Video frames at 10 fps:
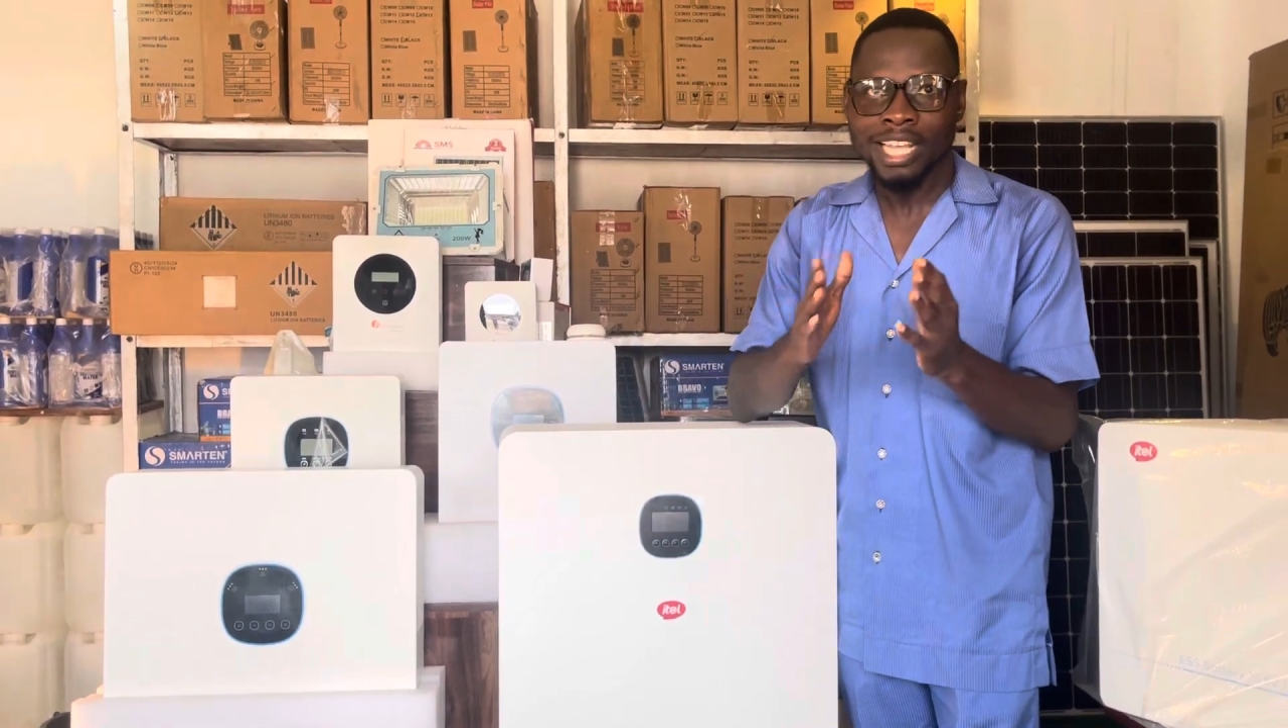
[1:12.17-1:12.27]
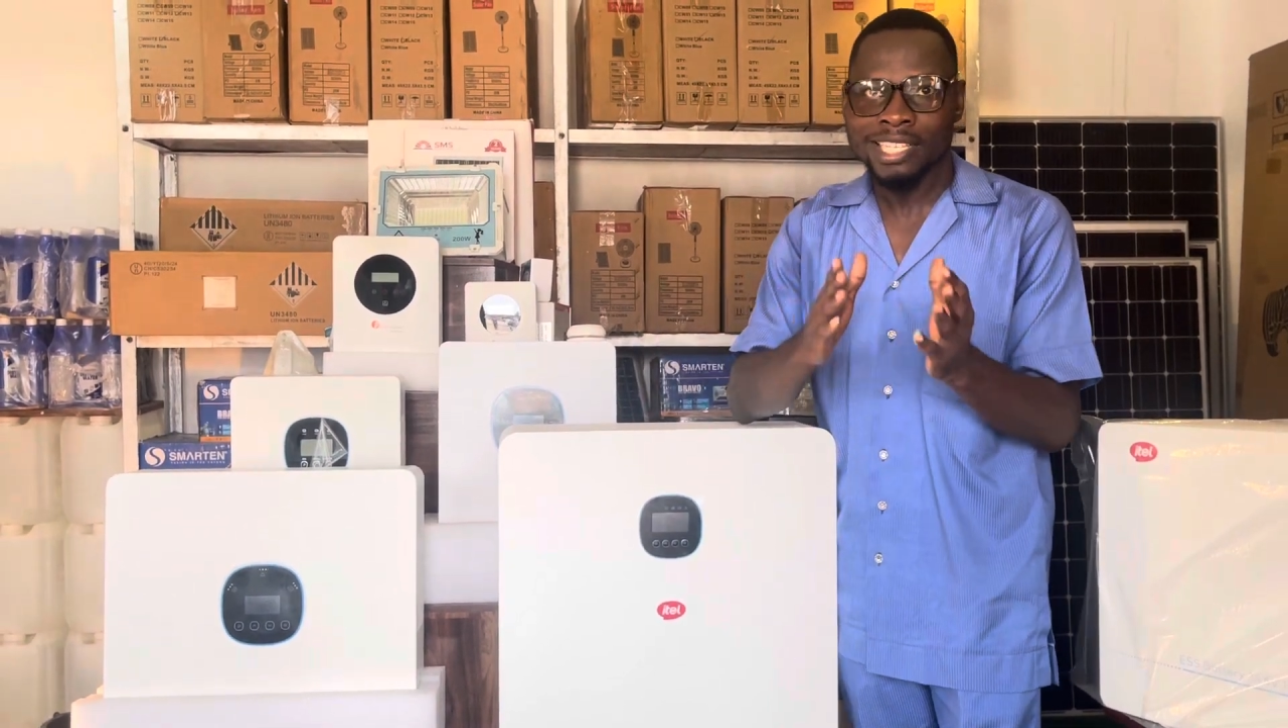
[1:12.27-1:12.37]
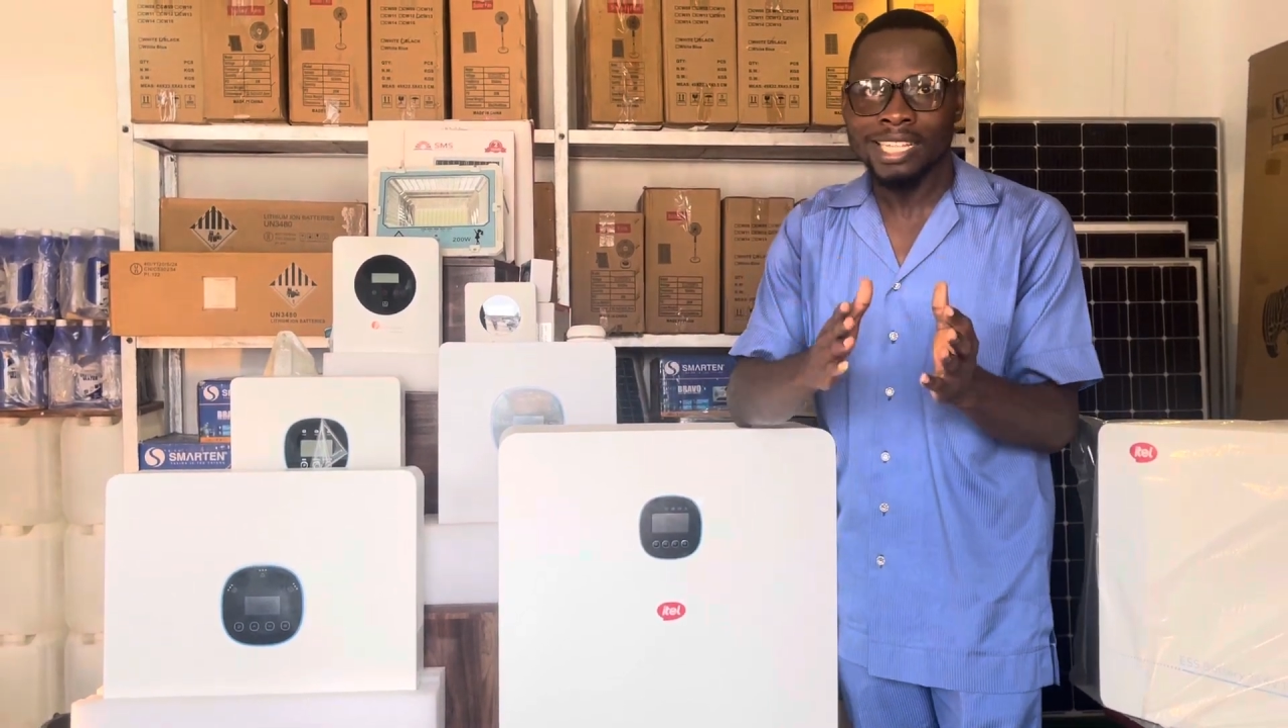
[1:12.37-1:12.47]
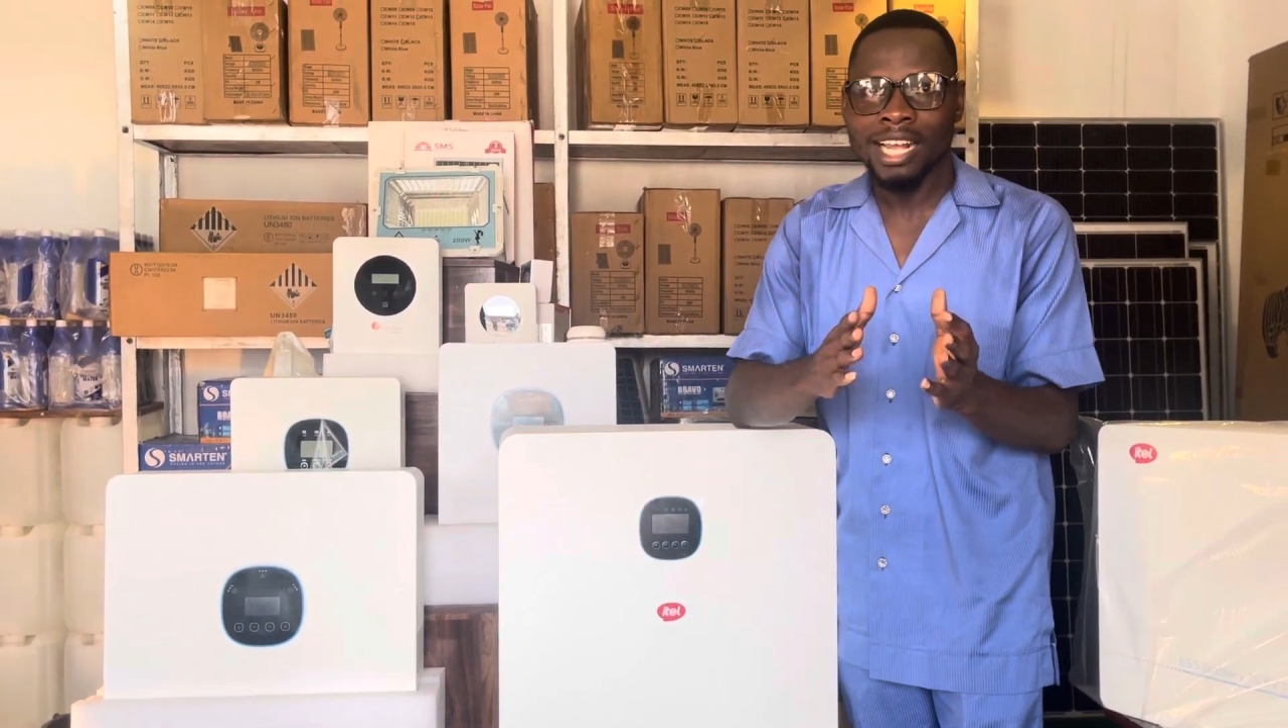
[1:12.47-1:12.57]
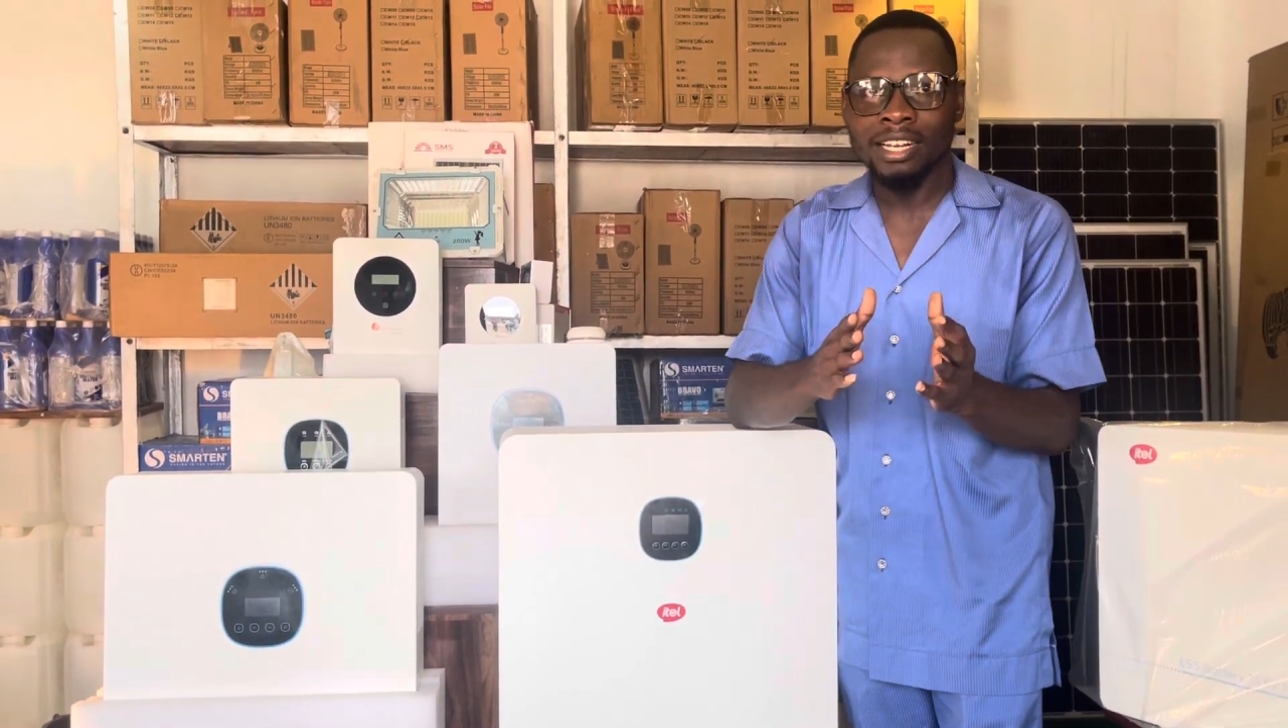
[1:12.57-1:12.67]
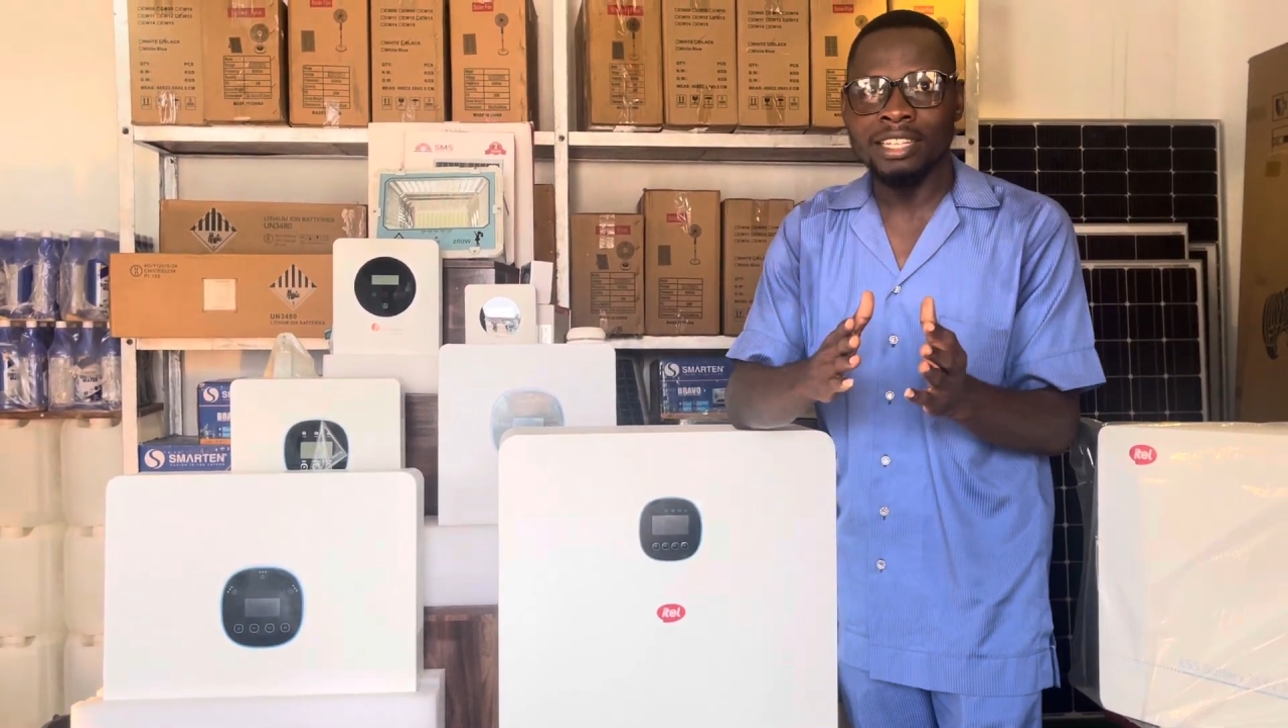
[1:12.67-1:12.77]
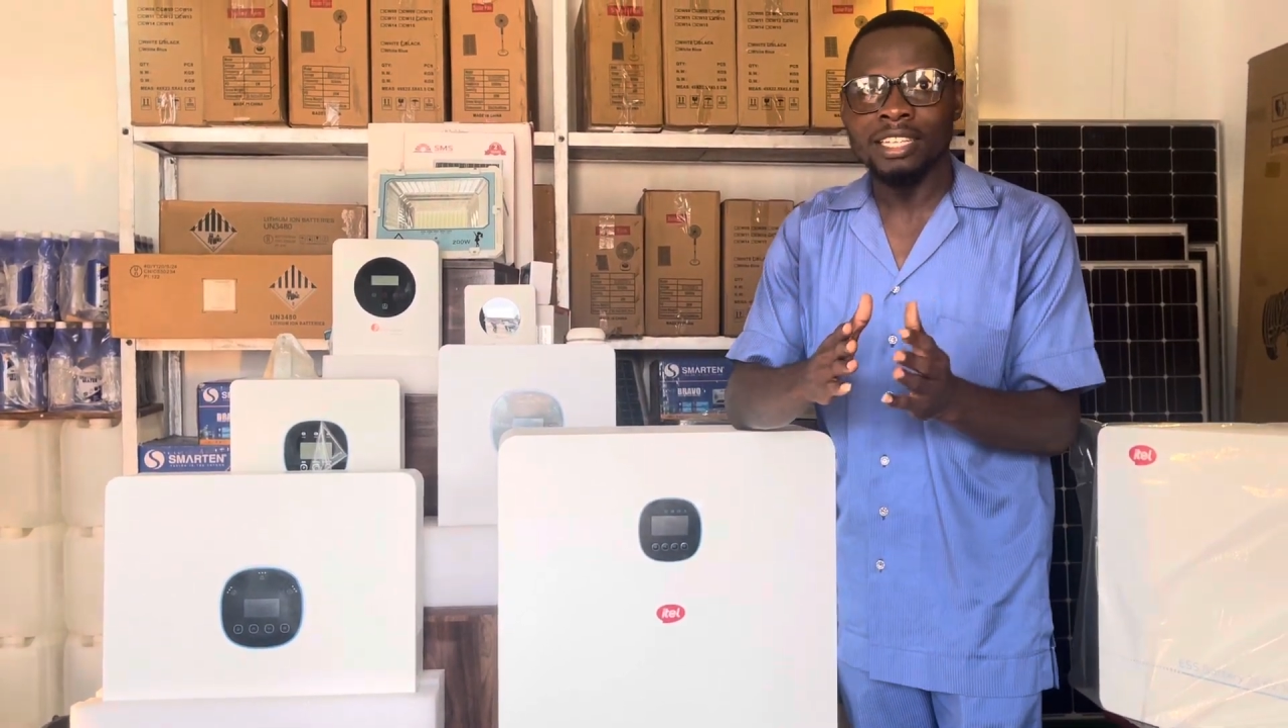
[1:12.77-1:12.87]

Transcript: exactly